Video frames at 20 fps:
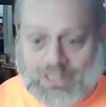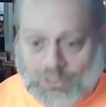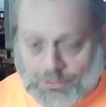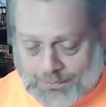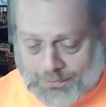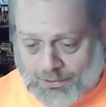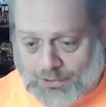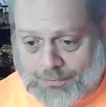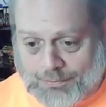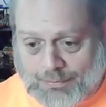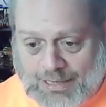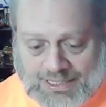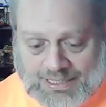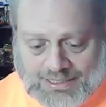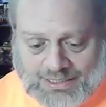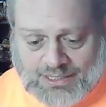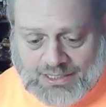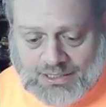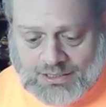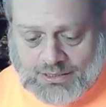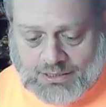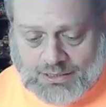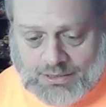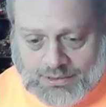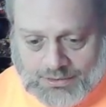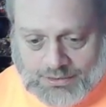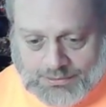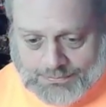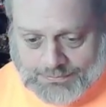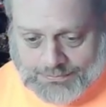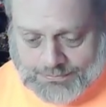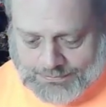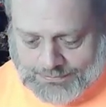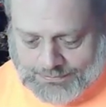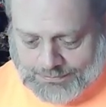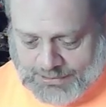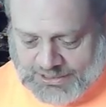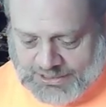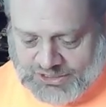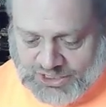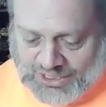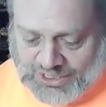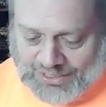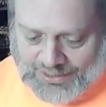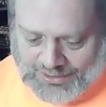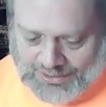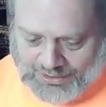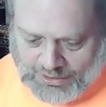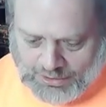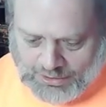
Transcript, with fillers: I hope you don't mind, uh, Big J.